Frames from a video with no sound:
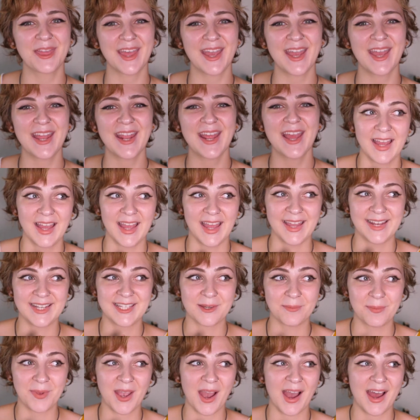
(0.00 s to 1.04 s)
it. And
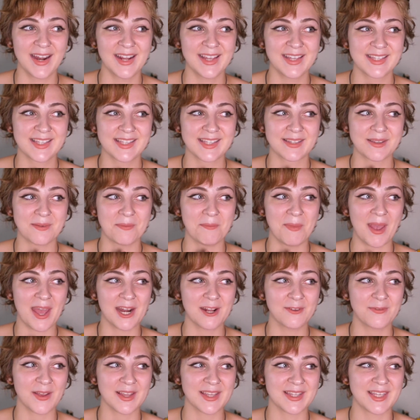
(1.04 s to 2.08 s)
to be honest,
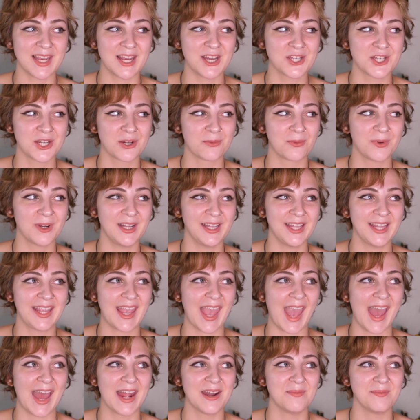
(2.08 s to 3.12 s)
manifestation really
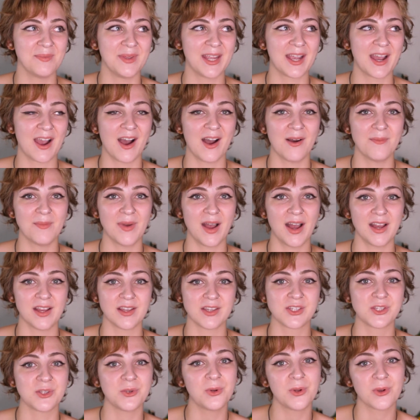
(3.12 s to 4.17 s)
can become a
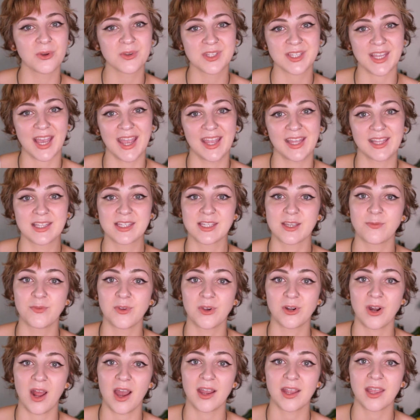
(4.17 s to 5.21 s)
pseudoscience if
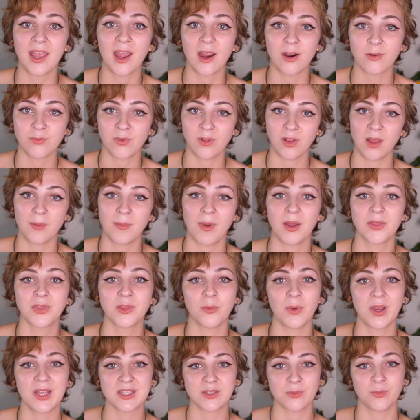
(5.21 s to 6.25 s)
you're not careful about the
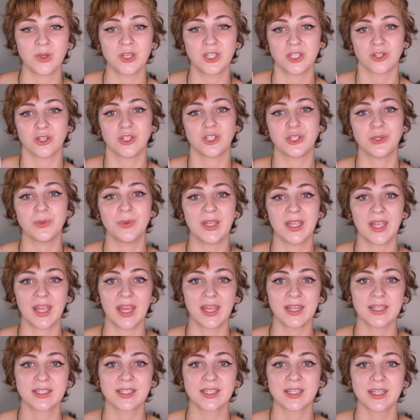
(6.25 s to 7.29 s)
ways in which you're doing
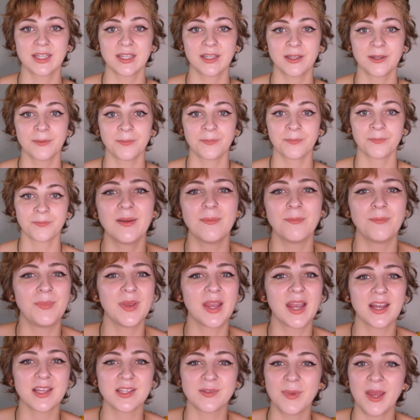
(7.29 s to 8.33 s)
it.
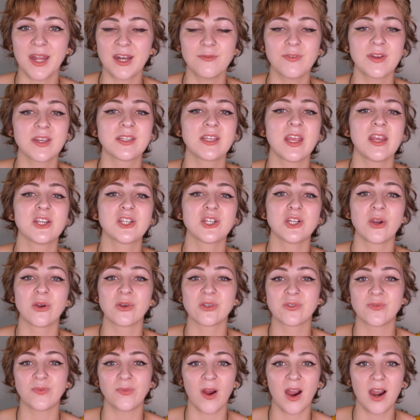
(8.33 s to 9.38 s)
Because manifestation
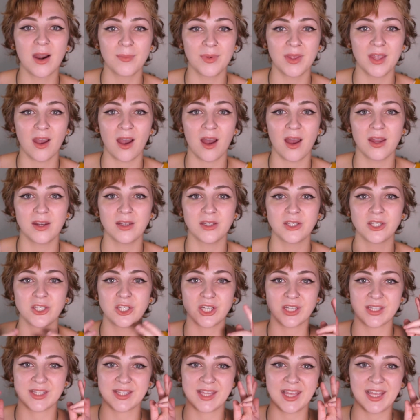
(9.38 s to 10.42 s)
goes far beyond
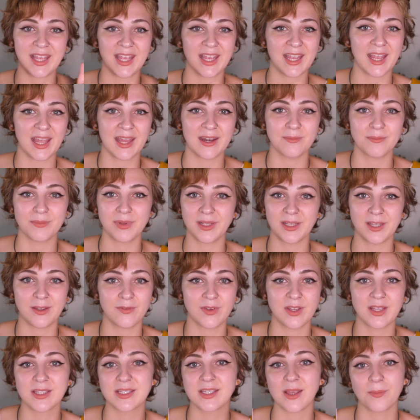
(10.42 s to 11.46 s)
just thinking and
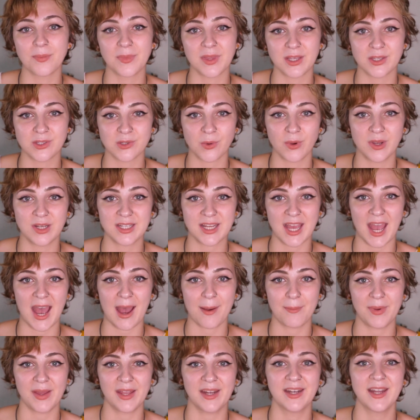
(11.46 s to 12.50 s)
believing something's going to
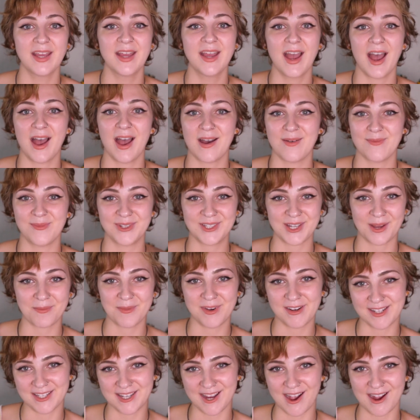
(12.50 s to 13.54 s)
happen, which I'm
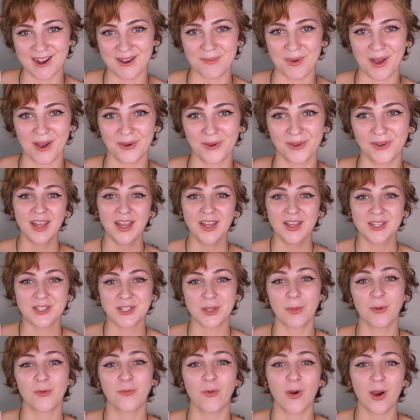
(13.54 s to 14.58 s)
going to talk about. So
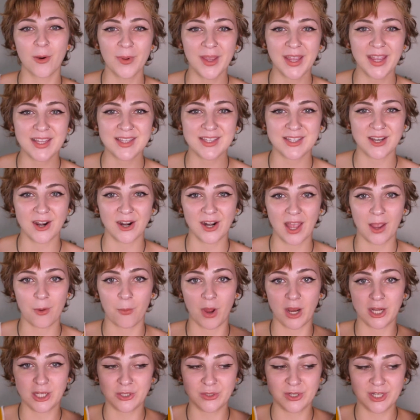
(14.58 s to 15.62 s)
before we get started, I
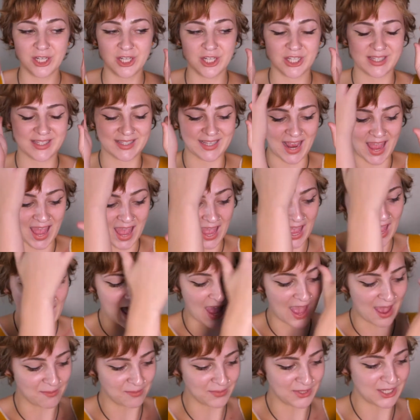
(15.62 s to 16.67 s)
want you to just
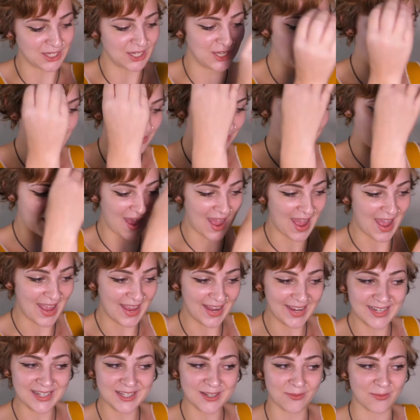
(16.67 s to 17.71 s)
empty your
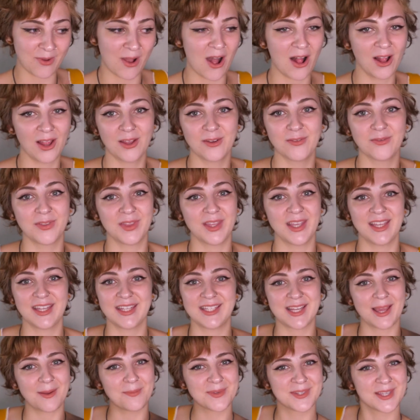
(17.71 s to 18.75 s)
mind of all of the
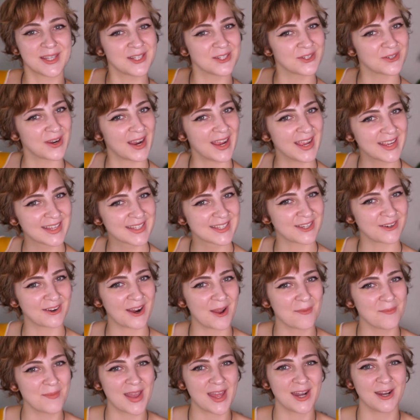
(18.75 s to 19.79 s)
tips and tricks
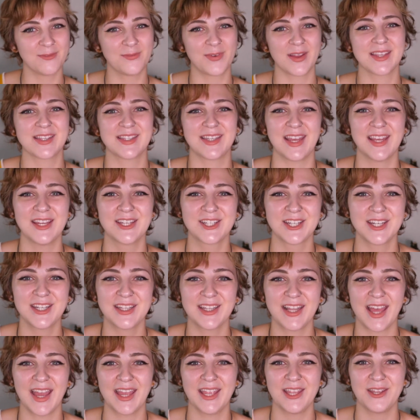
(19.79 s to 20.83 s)
around manifestation
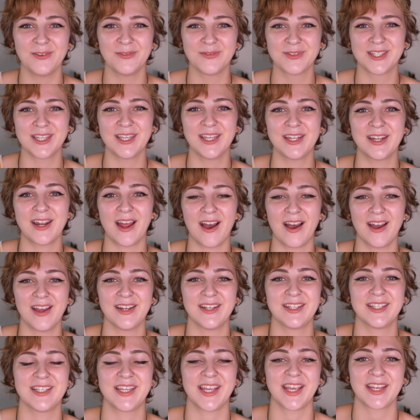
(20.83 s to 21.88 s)
that you've seen
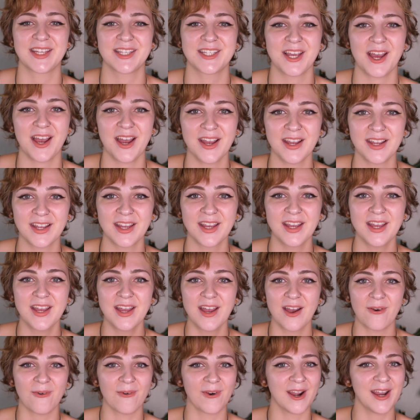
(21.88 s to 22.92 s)
on TikTok
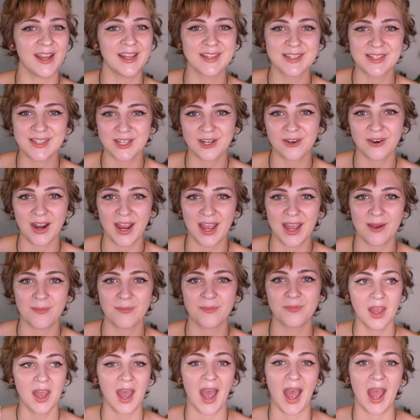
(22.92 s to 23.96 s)
or
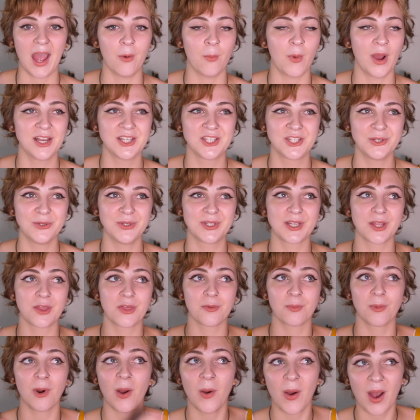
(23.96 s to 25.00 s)
Instagram. I want you to
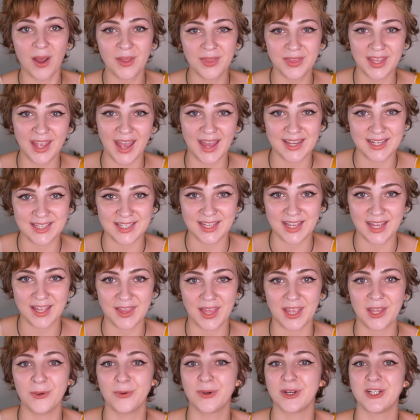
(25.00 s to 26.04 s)
throw out the idea
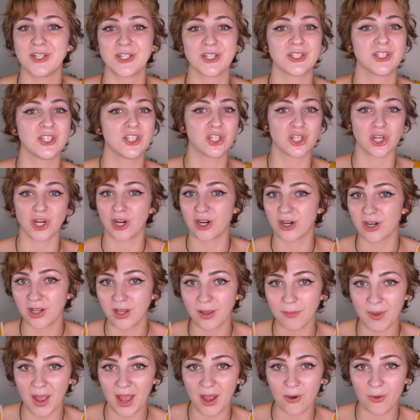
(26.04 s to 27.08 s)
that you can just journal
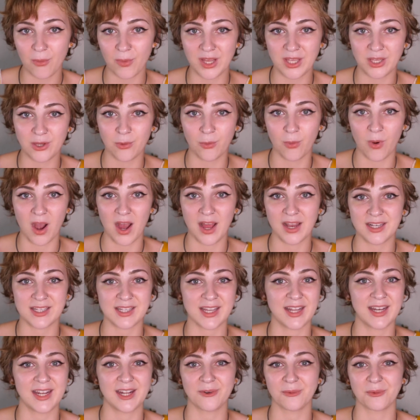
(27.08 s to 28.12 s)
about what you want
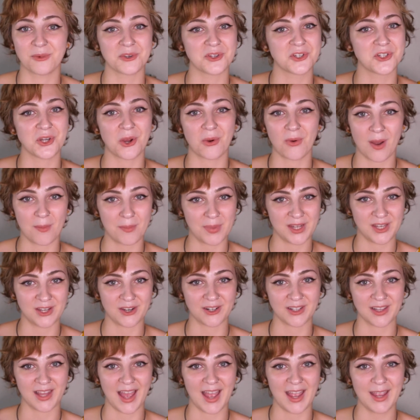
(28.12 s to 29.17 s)
and it will show up in
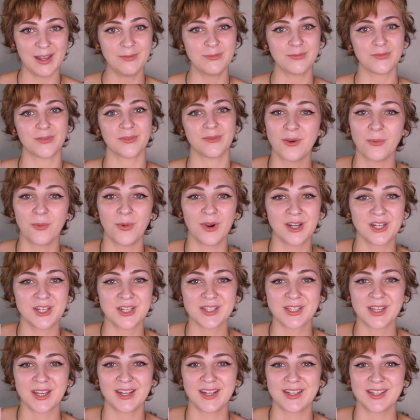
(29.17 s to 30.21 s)
your life. We're
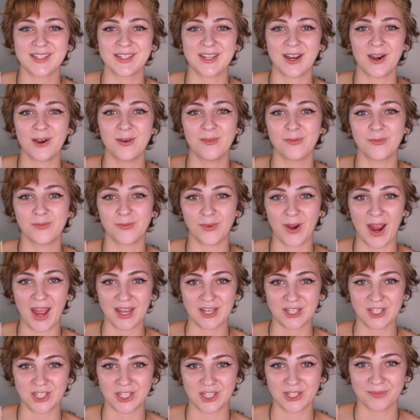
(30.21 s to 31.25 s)
just gonna start
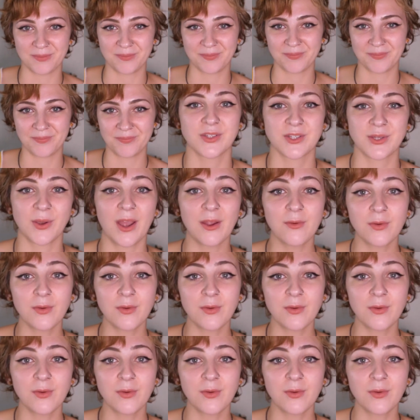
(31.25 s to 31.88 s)
fresh. So I